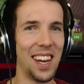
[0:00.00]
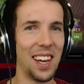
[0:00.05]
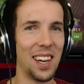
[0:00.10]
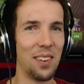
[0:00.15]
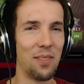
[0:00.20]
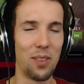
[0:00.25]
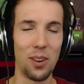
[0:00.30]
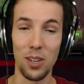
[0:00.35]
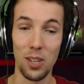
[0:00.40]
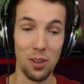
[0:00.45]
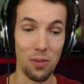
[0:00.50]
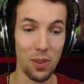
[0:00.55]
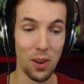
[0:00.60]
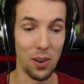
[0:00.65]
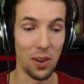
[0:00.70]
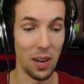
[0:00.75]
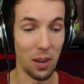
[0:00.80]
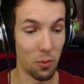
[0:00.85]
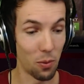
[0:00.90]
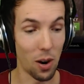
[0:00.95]
First of all,
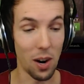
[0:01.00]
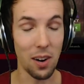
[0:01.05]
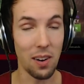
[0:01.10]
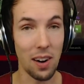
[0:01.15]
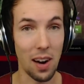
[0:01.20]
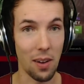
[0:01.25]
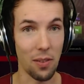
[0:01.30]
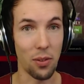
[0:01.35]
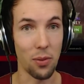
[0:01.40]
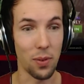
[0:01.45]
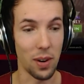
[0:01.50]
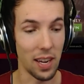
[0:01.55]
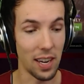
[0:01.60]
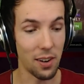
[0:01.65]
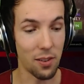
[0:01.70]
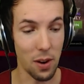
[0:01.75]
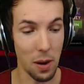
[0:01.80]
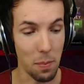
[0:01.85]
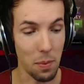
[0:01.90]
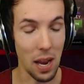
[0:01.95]
in Warcraft 3,
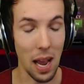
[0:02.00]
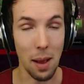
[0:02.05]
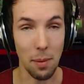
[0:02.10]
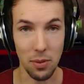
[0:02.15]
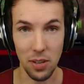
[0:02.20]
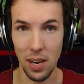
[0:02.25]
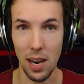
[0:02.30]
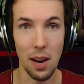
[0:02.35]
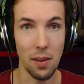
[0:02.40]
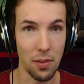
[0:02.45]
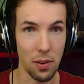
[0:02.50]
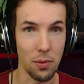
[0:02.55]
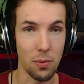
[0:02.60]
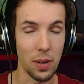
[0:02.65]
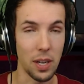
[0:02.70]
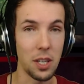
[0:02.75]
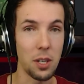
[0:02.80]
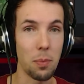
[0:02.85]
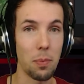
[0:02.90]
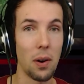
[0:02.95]
creep camps never
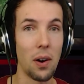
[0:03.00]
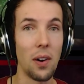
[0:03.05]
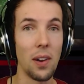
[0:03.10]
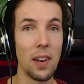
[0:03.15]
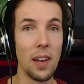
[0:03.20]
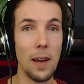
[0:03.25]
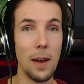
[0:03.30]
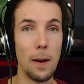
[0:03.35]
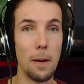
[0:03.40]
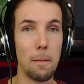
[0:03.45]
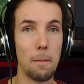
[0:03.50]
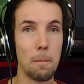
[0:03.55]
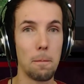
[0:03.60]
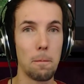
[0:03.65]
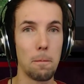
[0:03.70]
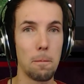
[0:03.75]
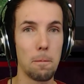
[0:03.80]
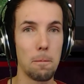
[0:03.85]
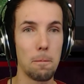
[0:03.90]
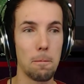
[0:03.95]
respawn.
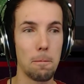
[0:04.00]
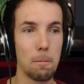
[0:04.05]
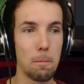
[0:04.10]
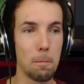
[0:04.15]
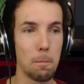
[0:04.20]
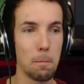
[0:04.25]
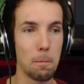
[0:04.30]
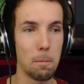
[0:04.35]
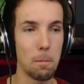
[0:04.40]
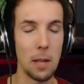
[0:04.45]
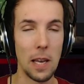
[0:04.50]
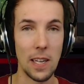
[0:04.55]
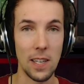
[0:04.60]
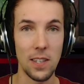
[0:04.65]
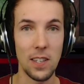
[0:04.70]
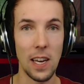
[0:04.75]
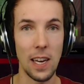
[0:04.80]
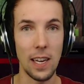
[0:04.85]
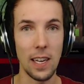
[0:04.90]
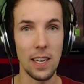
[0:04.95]
And
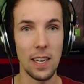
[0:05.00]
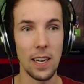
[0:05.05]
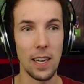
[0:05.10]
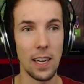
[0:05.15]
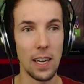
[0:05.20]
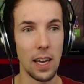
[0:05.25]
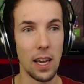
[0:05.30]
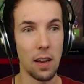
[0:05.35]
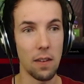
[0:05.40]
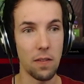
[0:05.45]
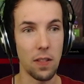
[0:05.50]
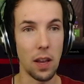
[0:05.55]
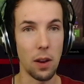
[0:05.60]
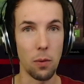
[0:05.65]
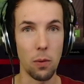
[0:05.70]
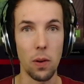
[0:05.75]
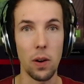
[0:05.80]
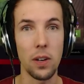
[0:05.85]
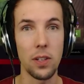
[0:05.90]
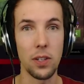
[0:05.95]
secondly, if they
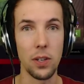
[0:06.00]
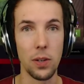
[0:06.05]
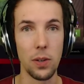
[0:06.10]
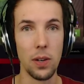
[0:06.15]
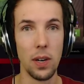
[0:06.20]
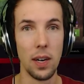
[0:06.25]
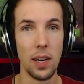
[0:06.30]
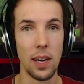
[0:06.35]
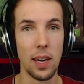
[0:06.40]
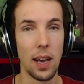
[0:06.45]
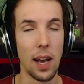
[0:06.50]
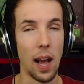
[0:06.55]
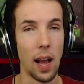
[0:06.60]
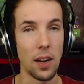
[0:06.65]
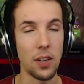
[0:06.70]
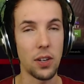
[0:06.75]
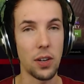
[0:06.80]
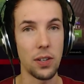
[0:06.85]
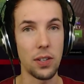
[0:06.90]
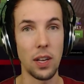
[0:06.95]
were to, I
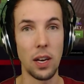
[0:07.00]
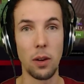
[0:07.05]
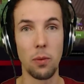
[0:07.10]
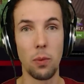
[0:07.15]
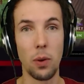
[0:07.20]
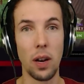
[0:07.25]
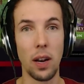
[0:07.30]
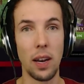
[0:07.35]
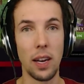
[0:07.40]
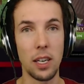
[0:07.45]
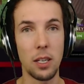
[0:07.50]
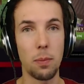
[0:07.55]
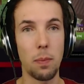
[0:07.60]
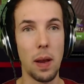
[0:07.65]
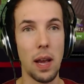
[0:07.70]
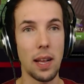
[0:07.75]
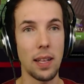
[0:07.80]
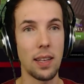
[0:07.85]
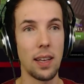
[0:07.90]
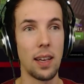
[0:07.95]
certainly wouldn't
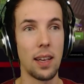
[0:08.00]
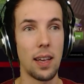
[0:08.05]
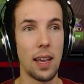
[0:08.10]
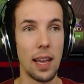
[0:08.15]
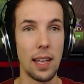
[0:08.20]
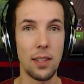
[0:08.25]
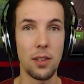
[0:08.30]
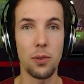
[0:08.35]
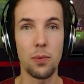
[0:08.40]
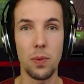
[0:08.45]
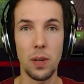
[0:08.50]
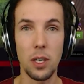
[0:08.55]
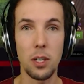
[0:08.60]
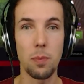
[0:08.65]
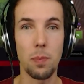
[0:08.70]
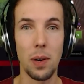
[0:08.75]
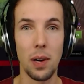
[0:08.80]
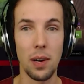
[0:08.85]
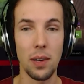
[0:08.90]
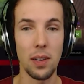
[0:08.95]
expect it to
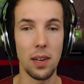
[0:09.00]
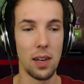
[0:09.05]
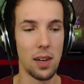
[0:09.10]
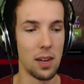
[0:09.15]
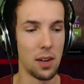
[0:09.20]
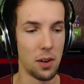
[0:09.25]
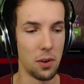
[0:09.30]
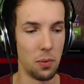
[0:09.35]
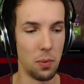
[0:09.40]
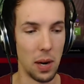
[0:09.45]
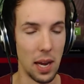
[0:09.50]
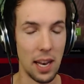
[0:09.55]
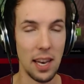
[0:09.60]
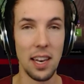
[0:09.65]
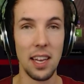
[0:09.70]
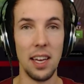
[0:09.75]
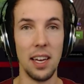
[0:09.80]
respawn when